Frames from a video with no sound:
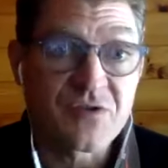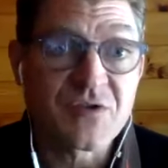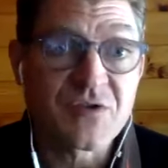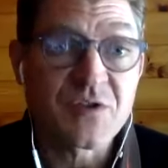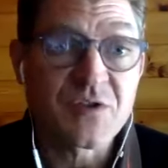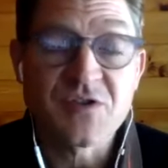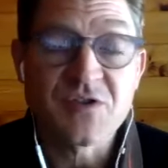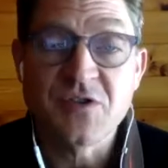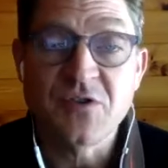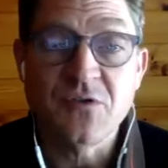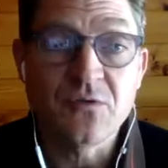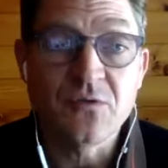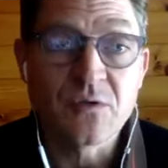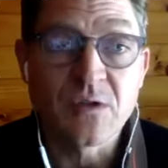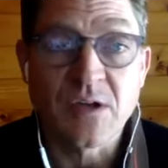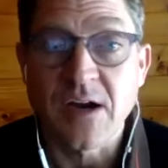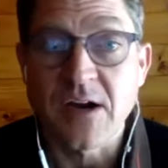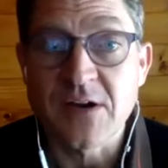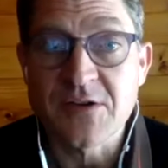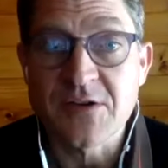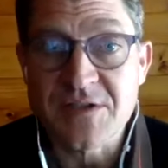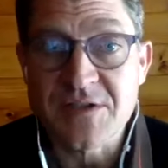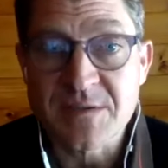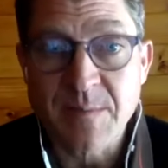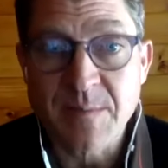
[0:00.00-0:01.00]
the two
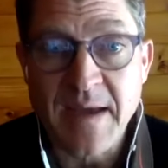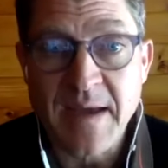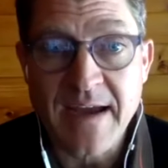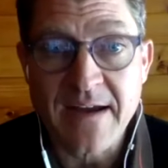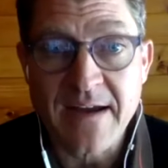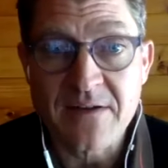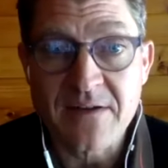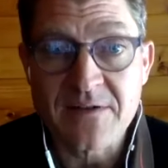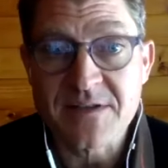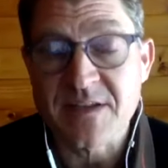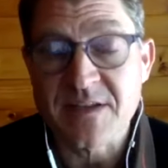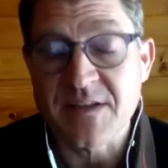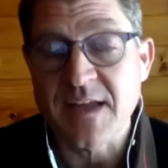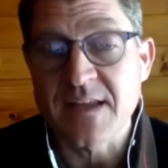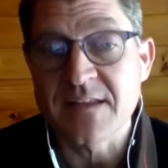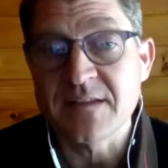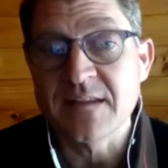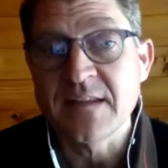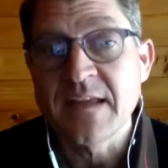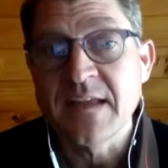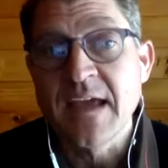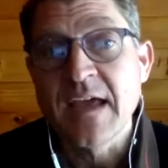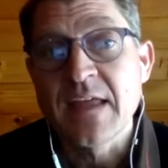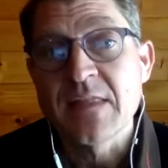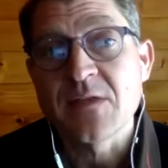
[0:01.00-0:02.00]
largest payers. And then
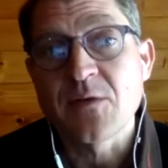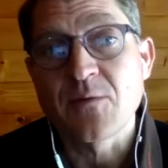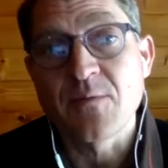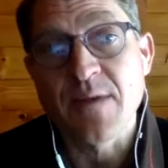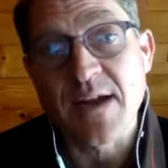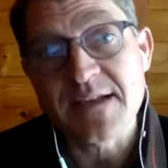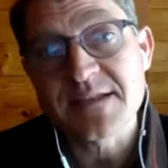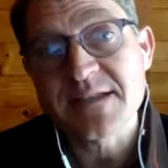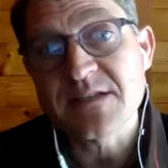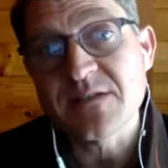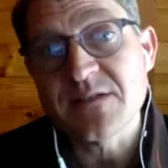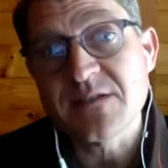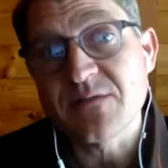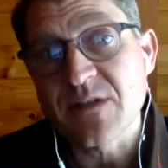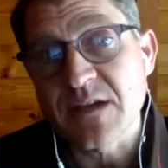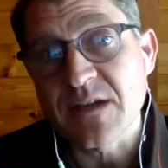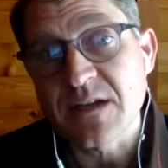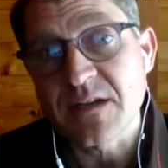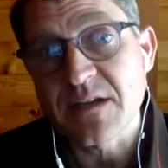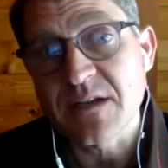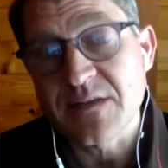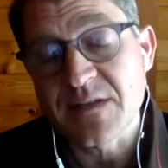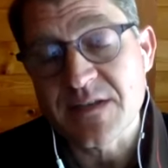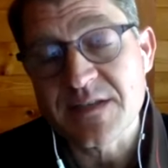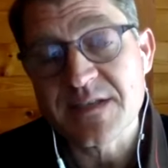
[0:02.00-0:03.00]
the rest of
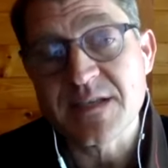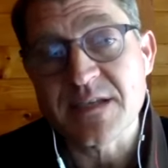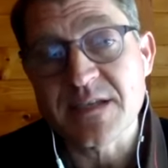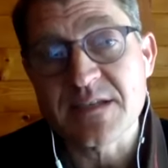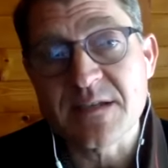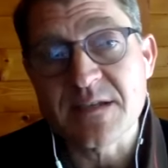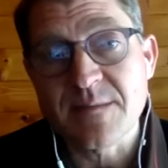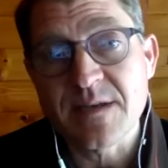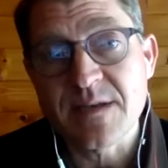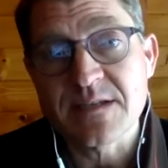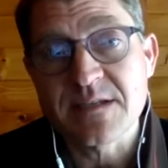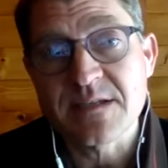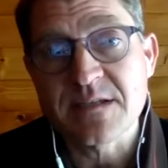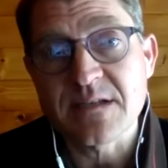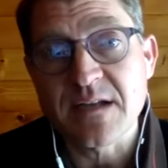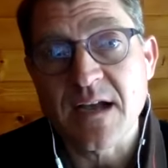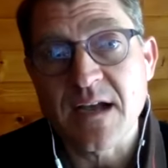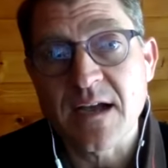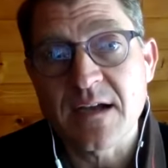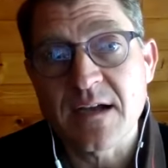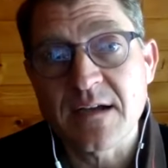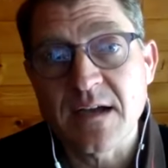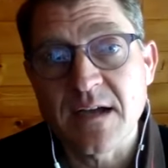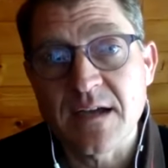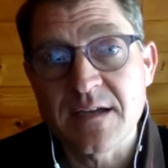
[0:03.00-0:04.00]
the system is
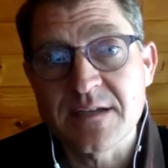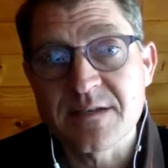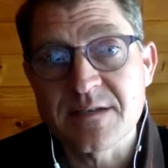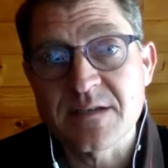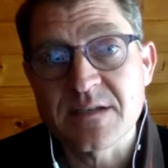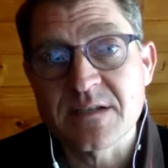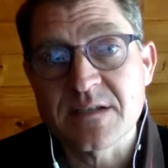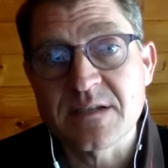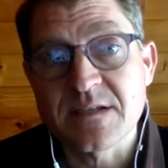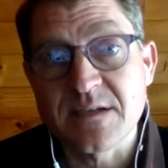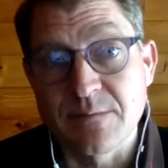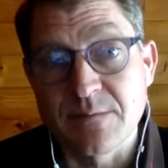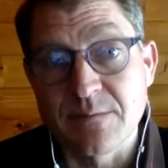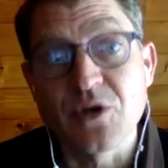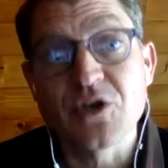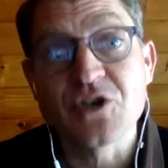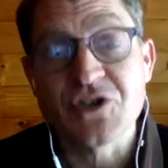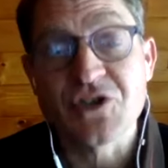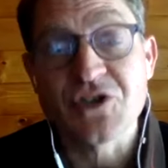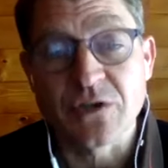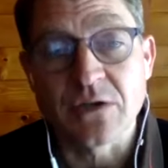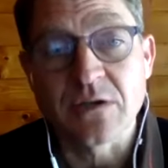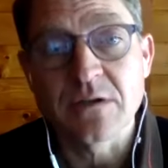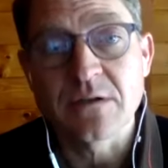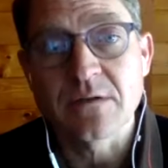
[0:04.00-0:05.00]

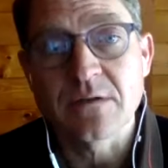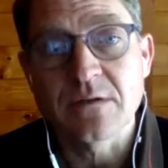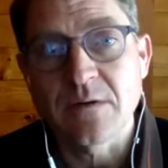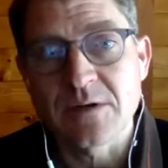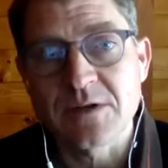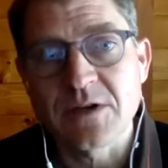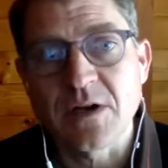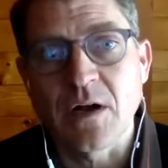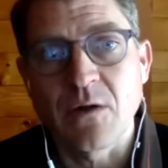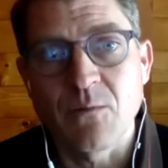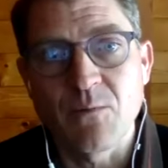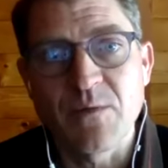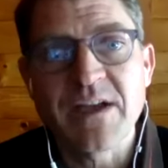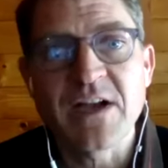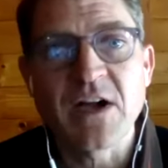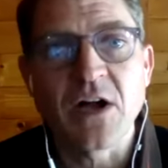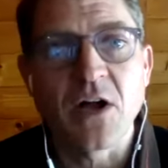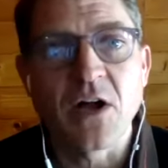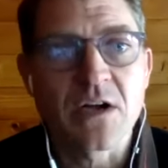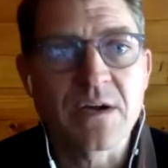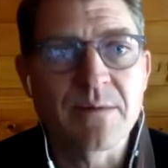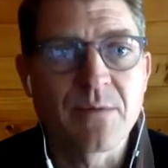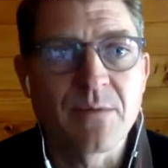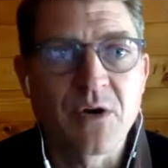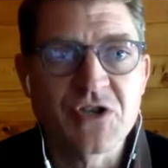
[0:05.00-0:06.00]
commercial, we call it
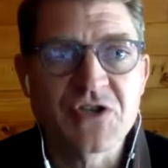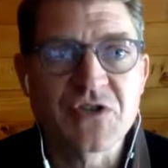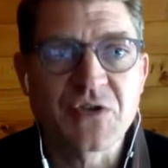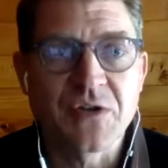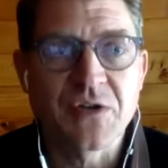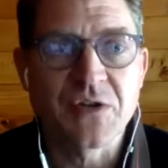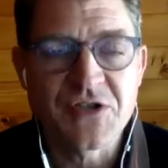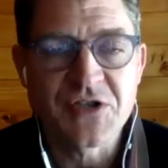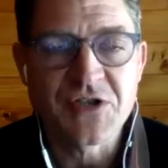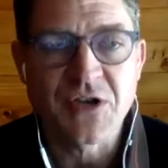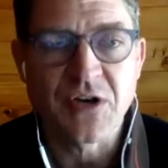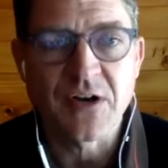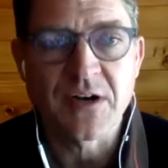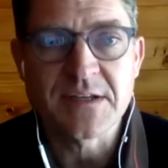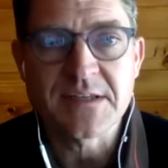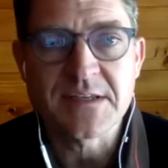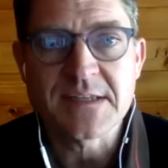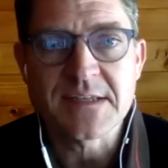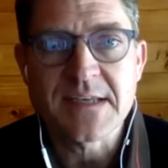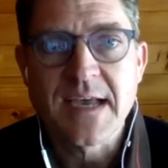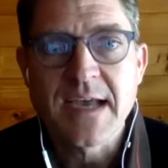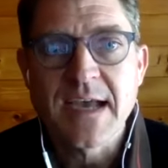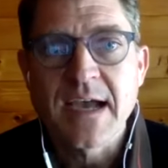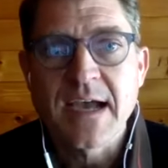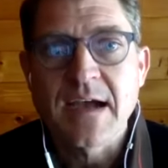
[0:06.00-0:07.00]
commercial insurance.
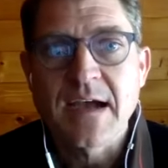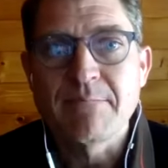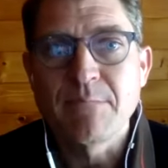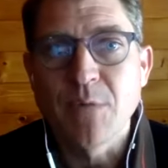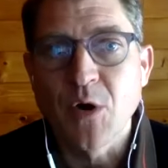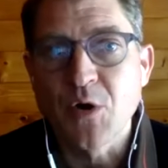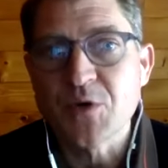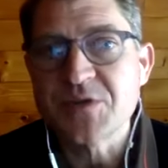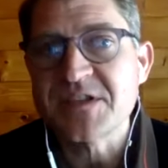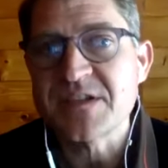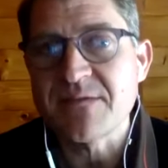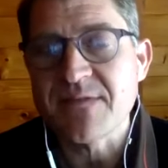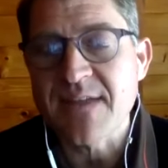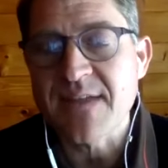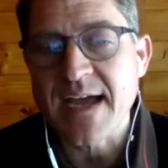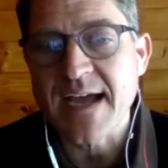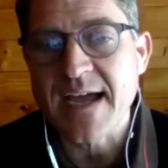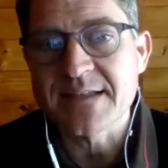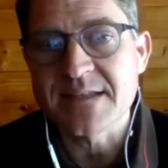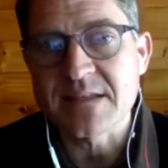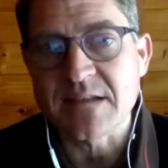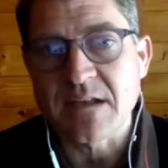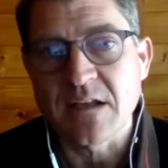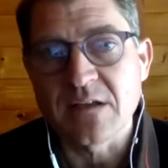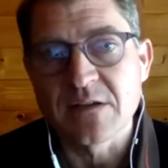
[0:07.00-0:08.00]
Most of
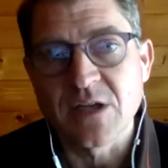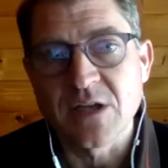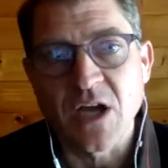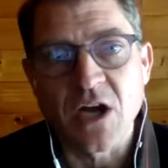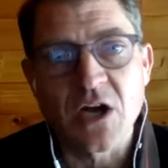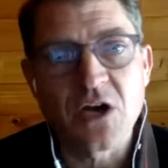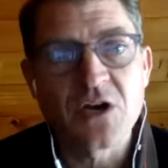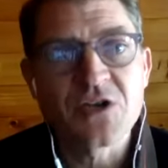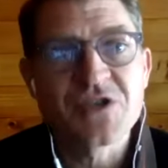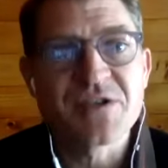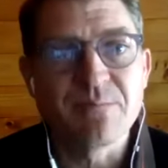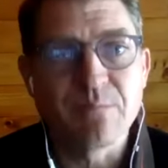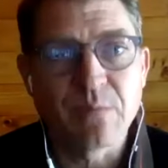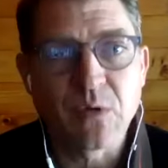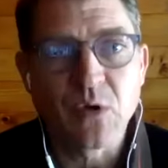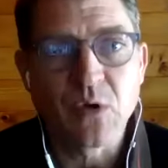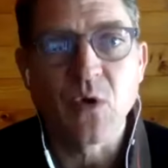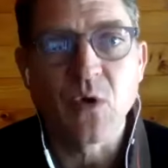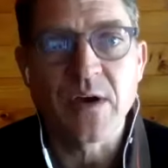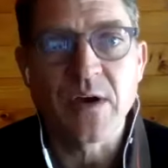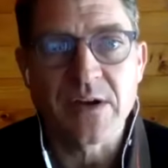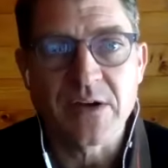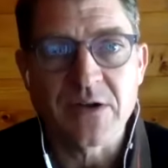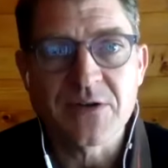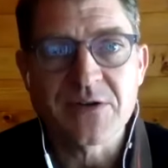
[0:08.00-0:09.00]
that's large
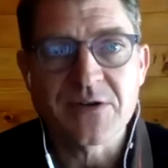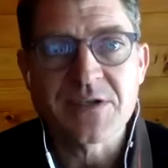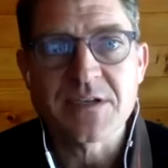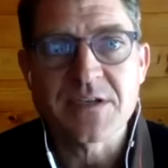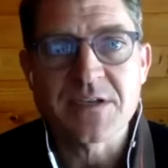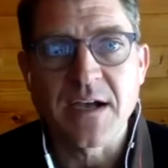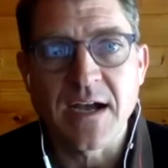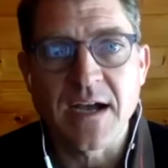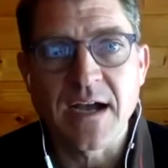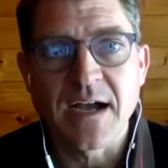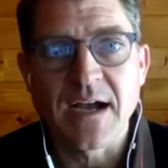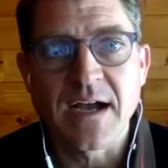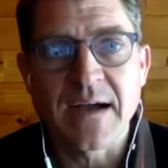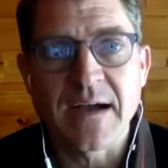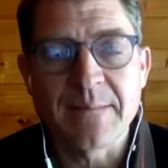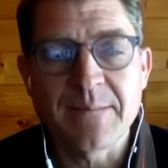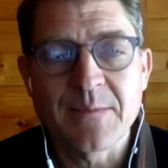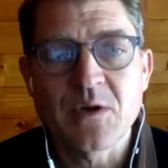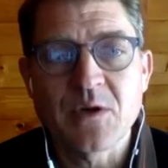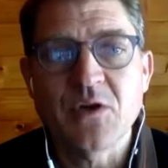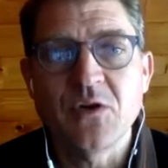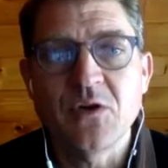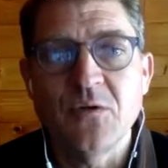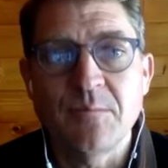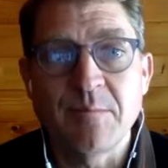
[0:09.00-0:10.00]
employers
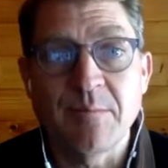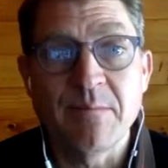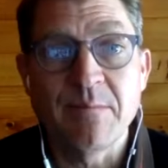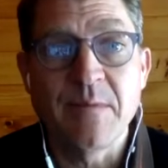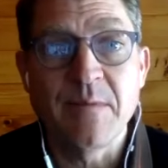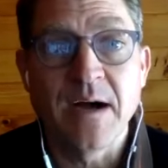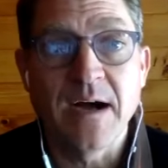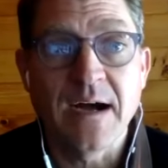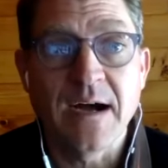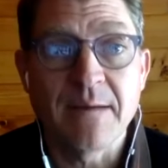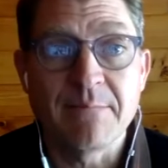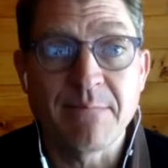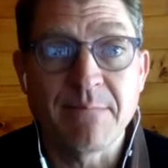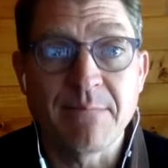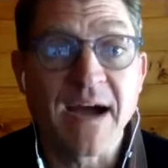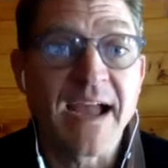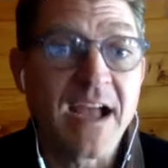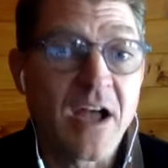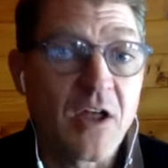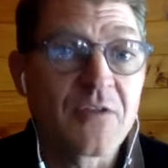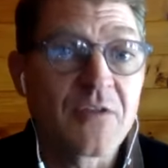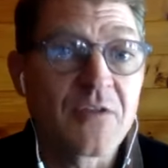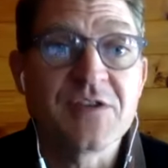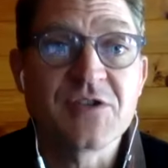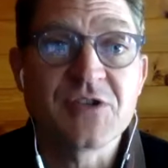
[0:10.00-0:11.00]
who buy
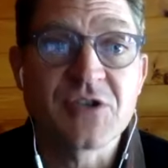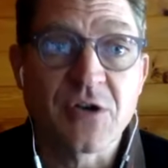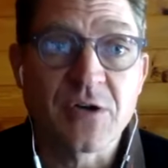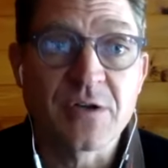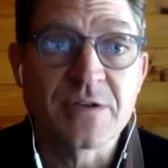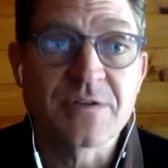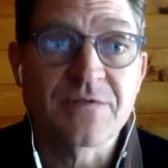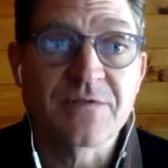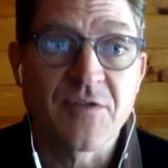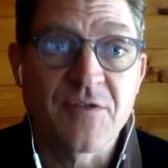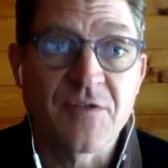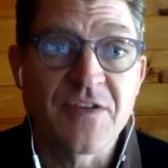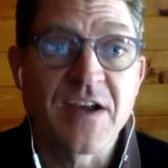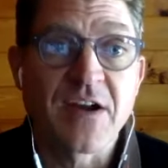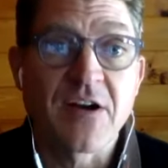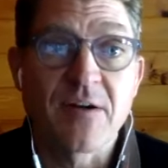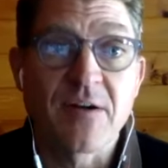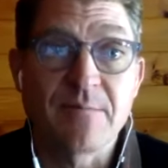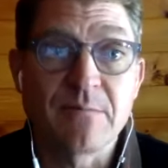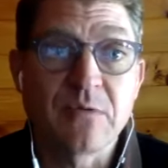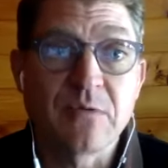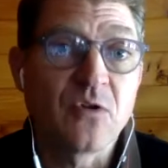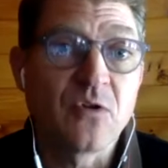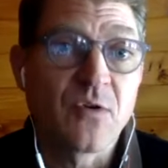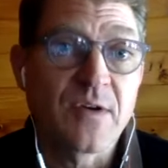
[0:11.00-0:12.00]
health insurance for their
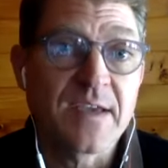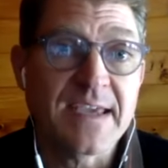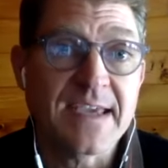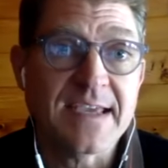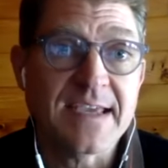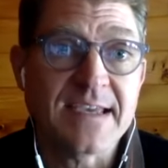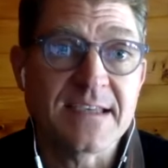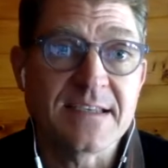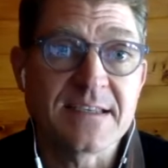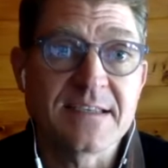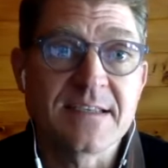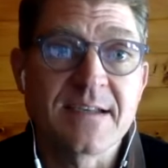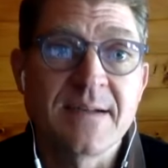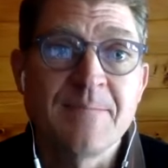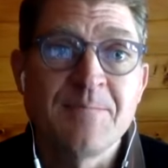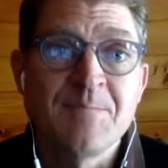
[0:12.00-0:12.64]
employees,